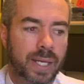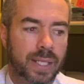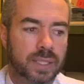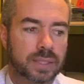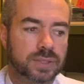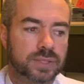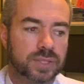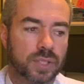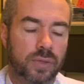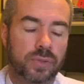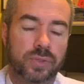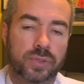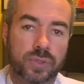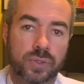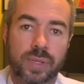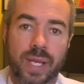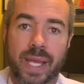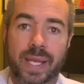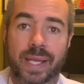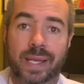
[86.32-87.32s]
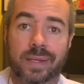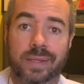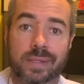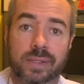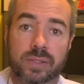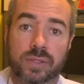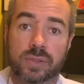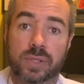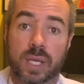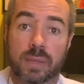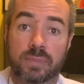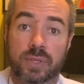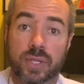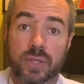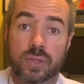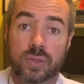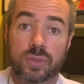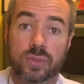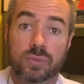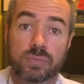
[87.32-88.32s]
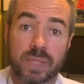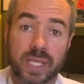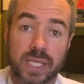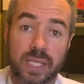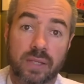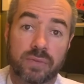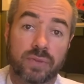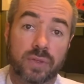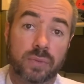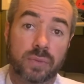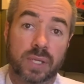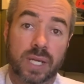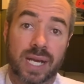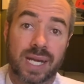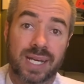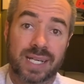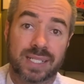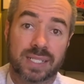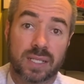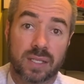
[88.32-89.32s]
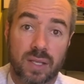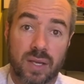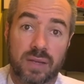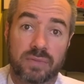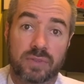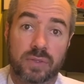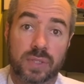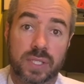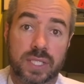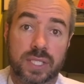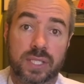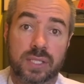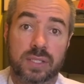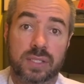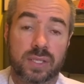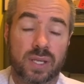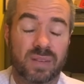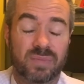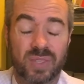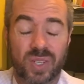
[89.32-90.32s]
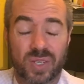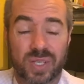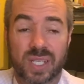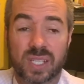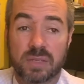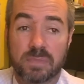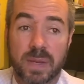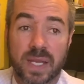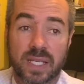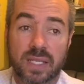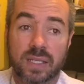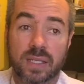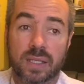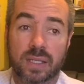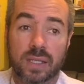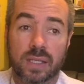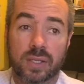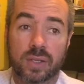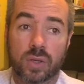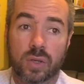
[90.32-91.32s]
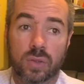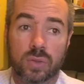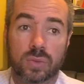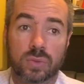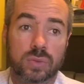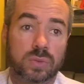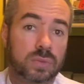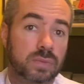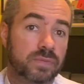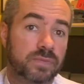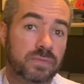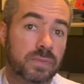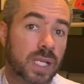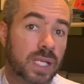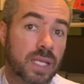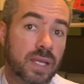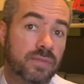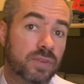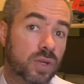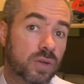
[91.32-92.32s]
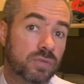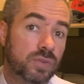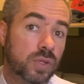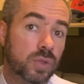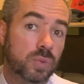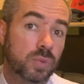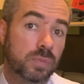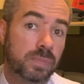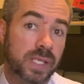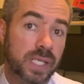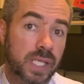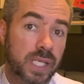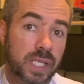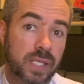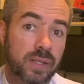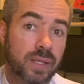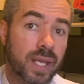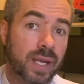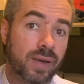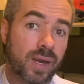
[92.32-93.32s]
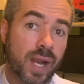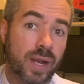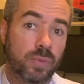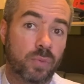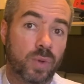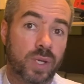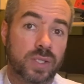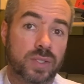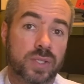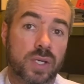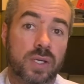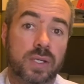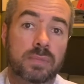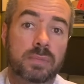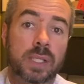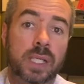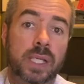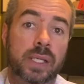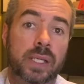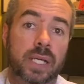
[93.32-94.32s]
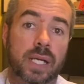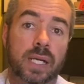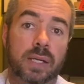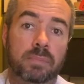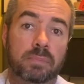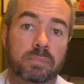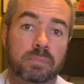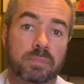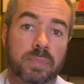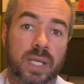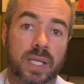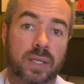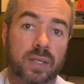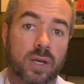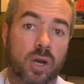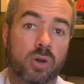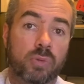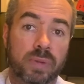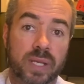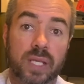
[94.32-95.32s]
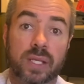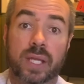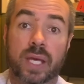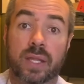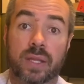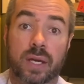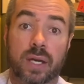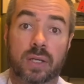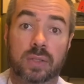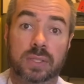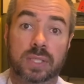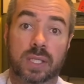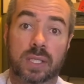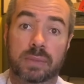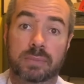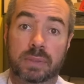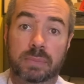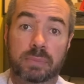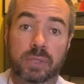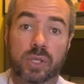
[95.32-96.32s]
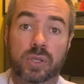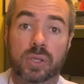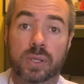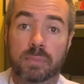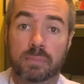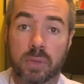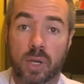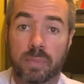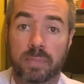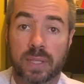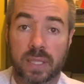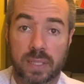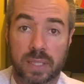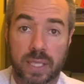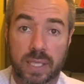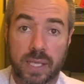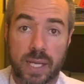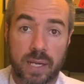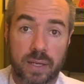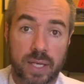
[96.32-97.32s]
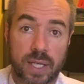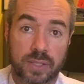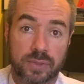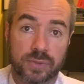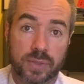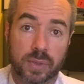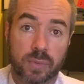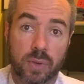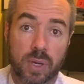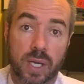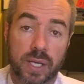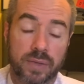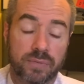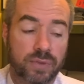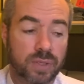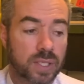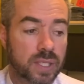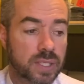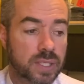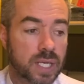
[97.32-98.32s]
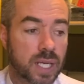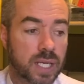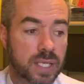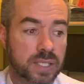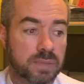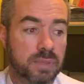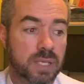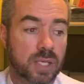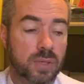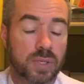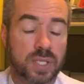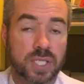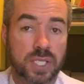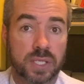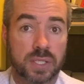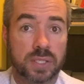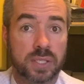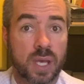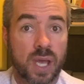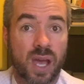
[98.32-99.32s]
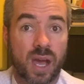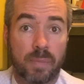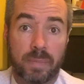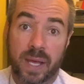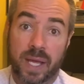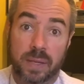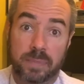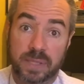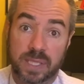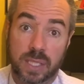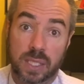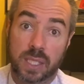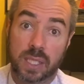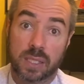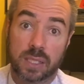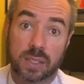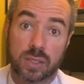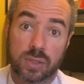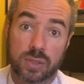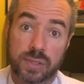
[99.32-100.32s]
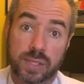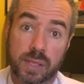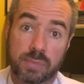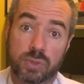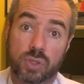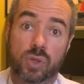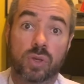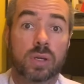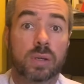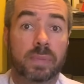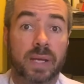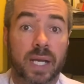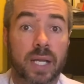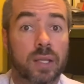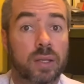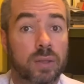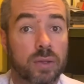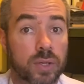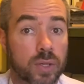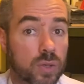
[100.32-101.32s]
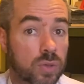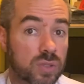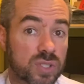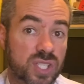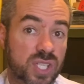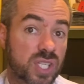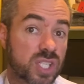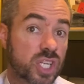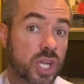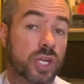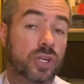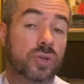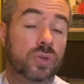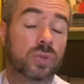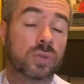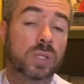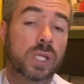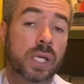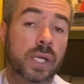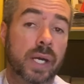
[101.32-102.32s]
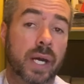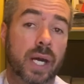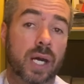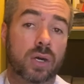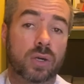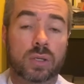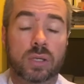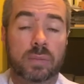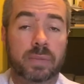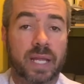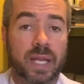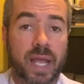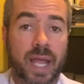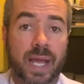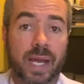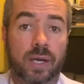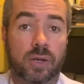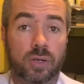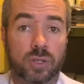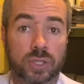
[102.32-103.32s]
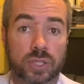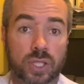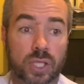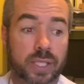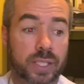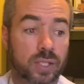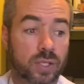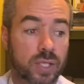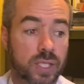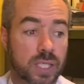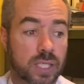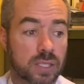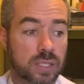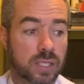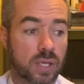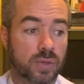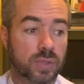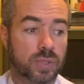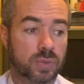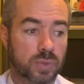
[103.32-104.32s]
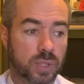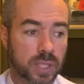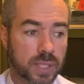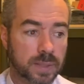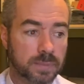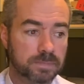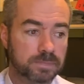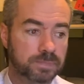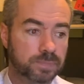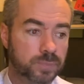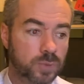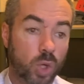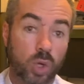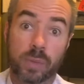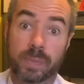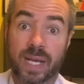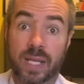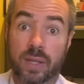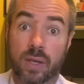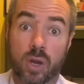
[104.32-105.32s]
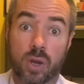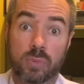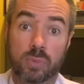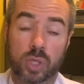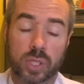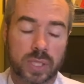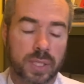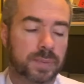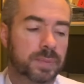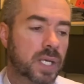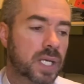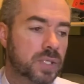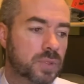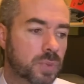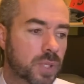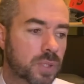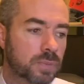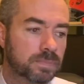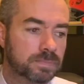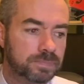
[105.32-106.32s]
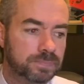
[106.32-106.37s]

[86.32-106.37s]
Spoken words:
So do come to the Google Meet if you want to ask live questions. I'm not expecting that all 11 of you will be in there at one time, but I'll be there the whole time, and you can pop in and out as required if you need to ask me questions about a particular concept or about the course in general, or about how online learning is going to work, or about the homework as well.